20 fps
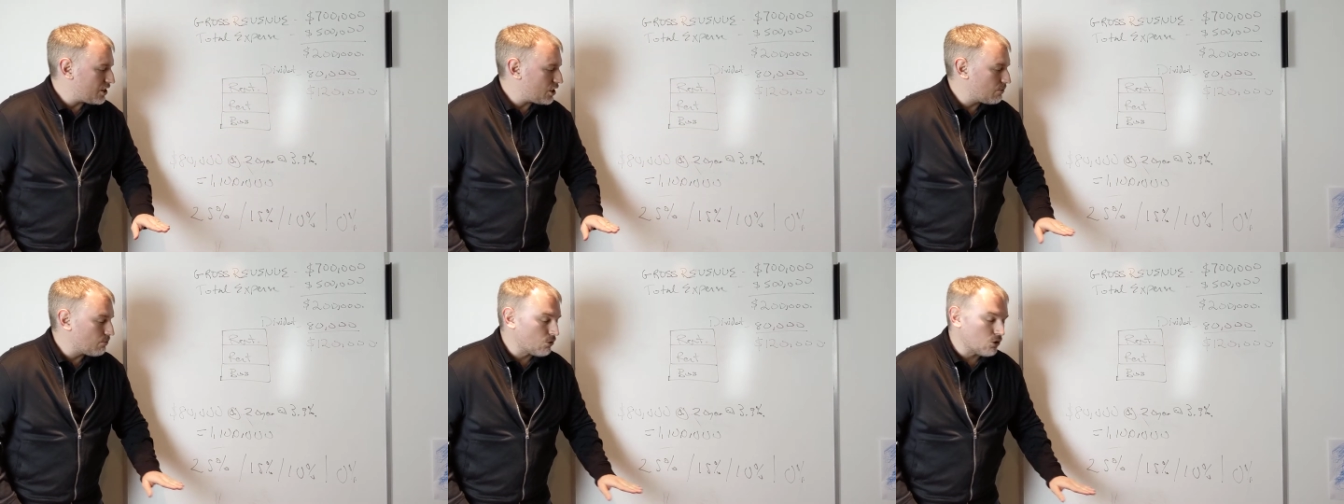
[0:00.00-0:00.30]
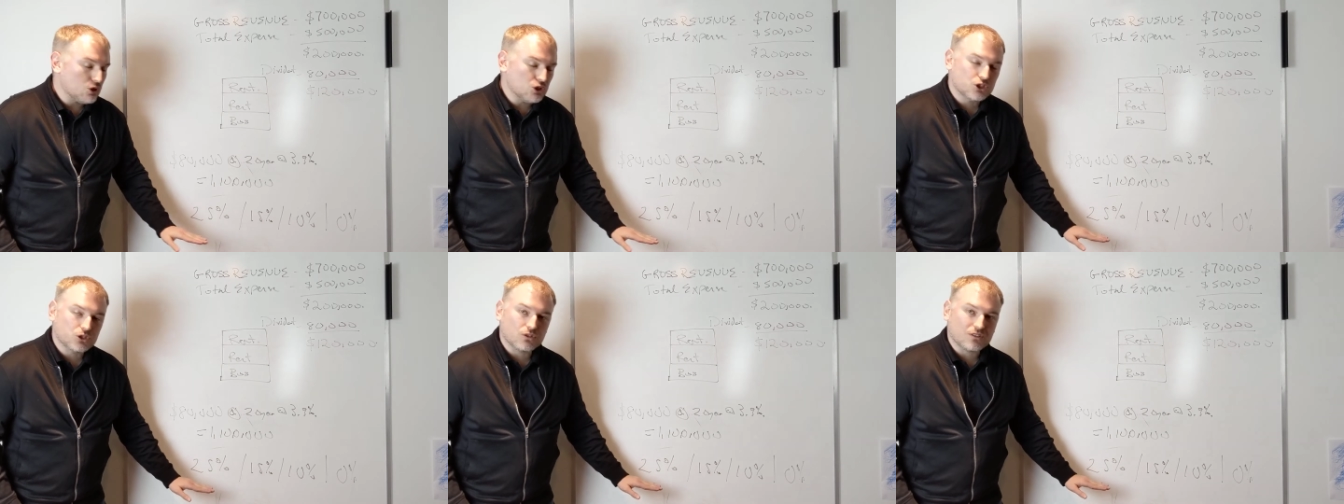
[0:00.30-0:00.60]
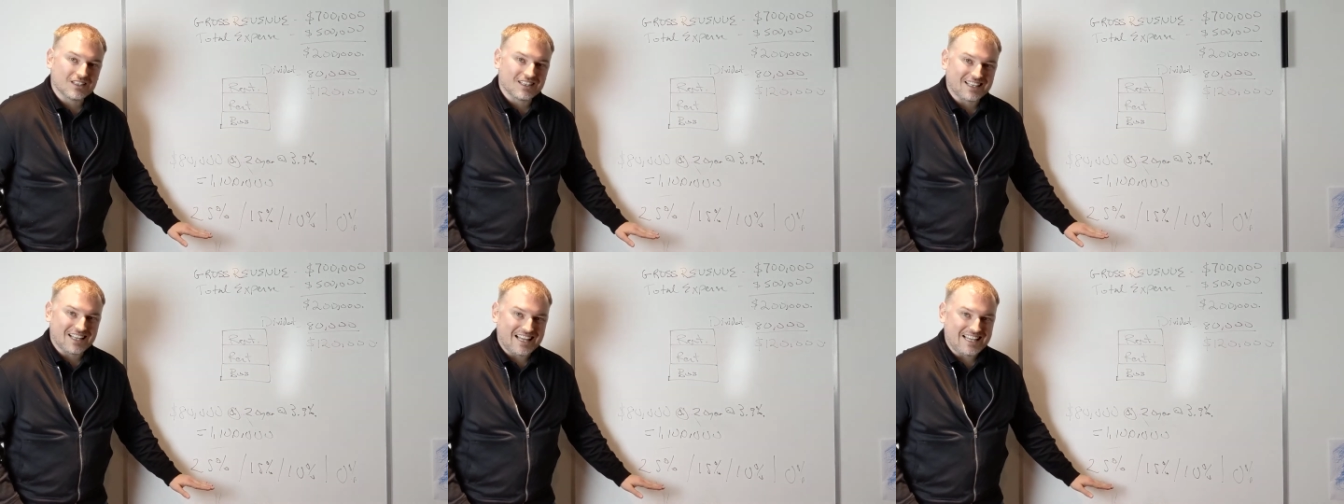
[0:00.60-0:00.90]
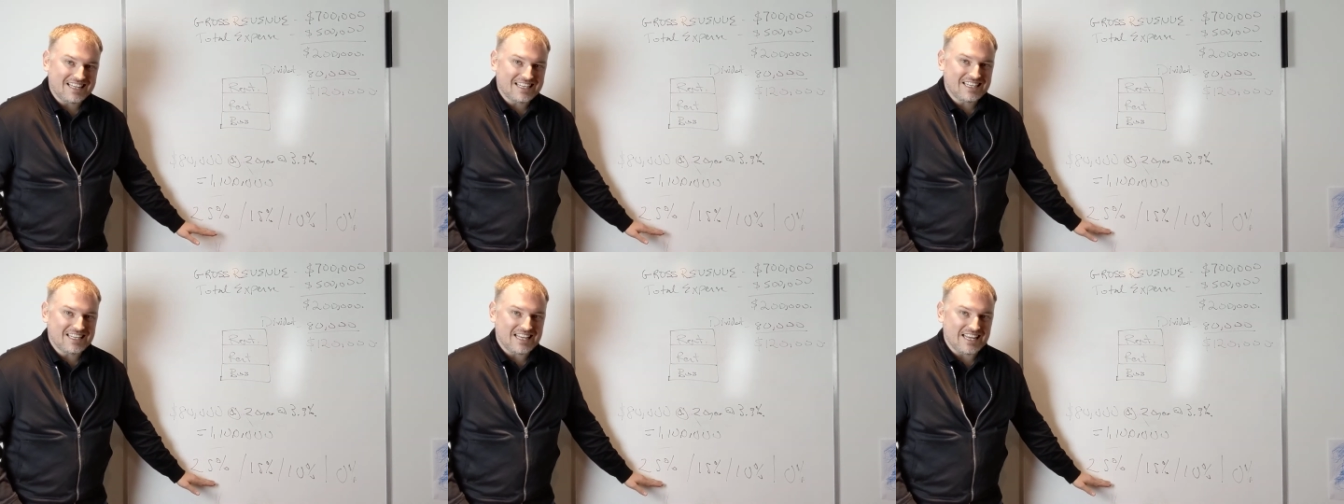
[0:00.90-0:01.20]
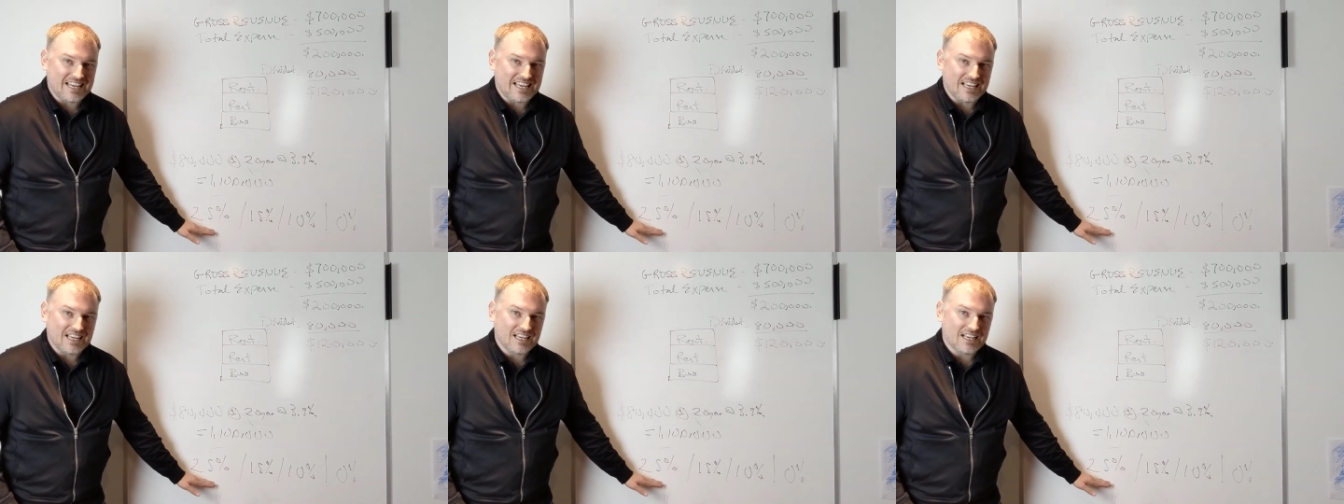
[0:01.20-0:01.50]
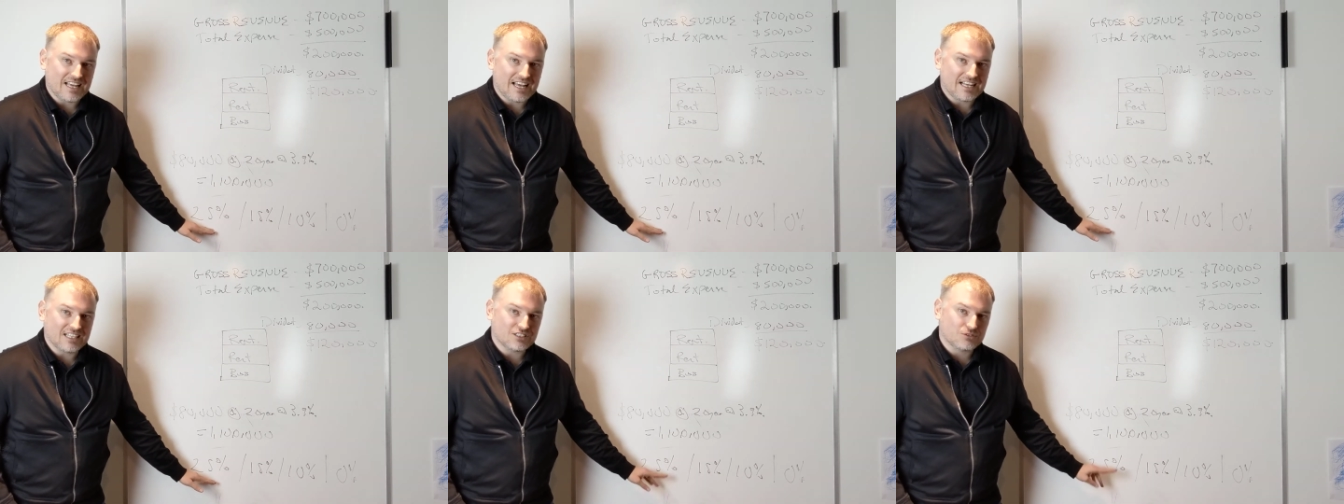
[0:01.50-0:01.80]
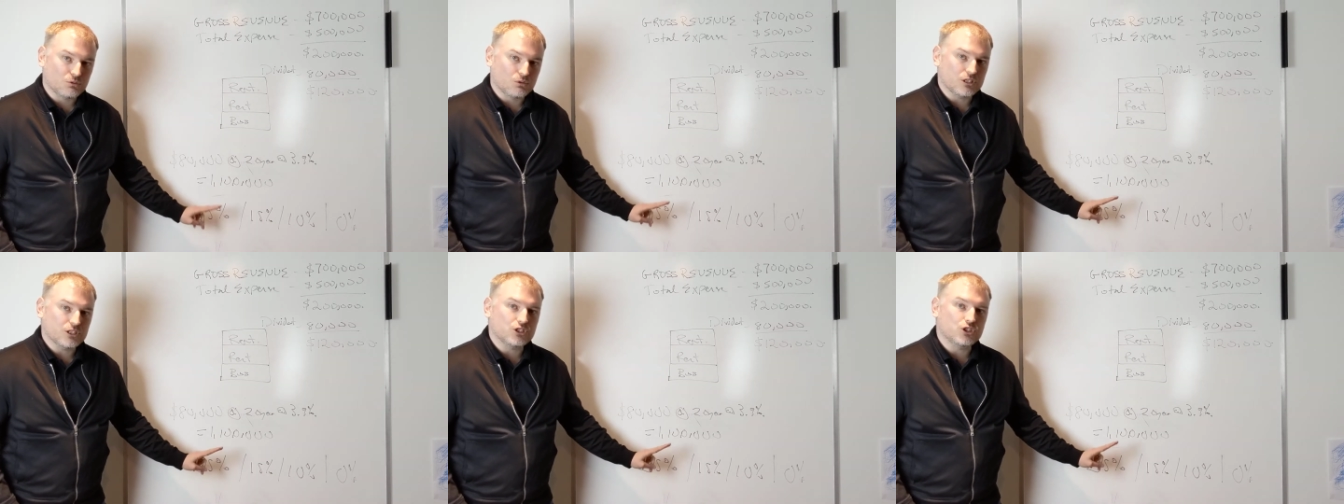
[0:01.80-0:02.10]
commercial lending has
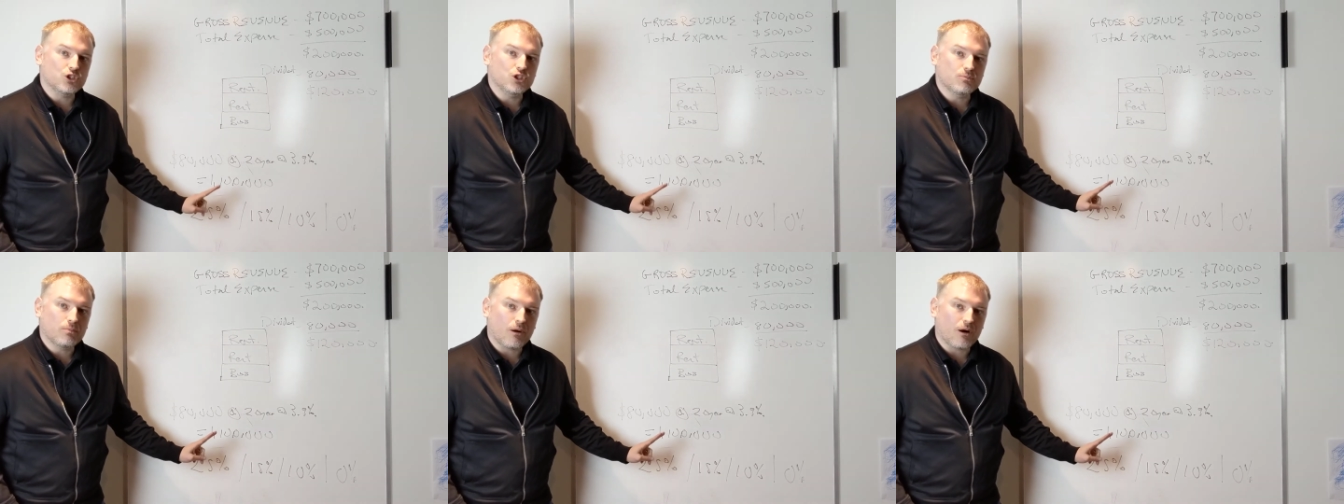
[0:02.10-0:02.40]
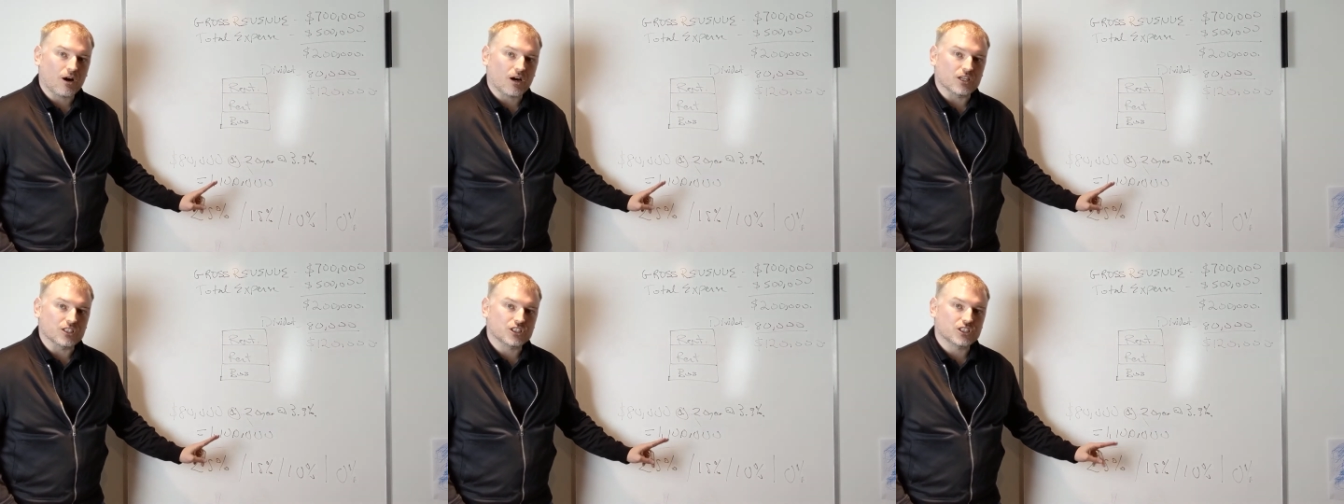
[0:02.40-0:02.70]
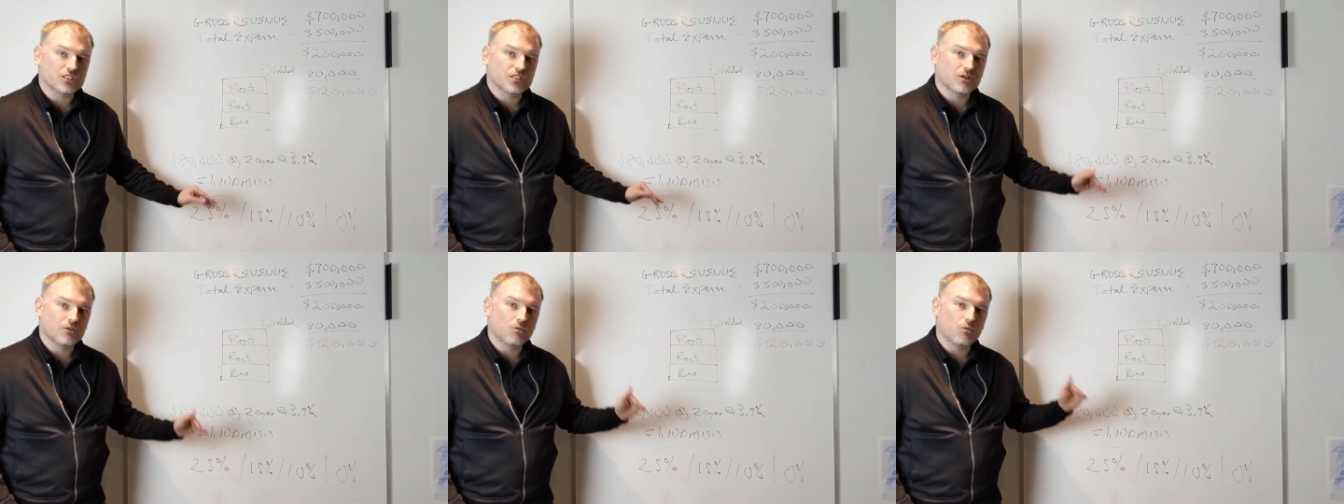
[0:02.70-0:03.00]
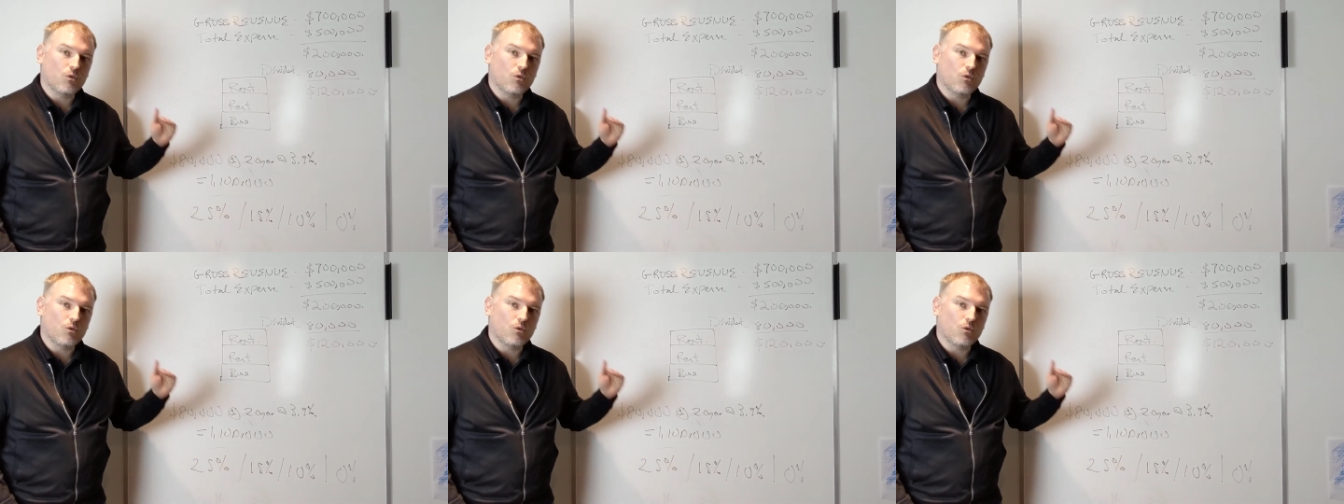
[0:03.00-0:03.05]
really two parts.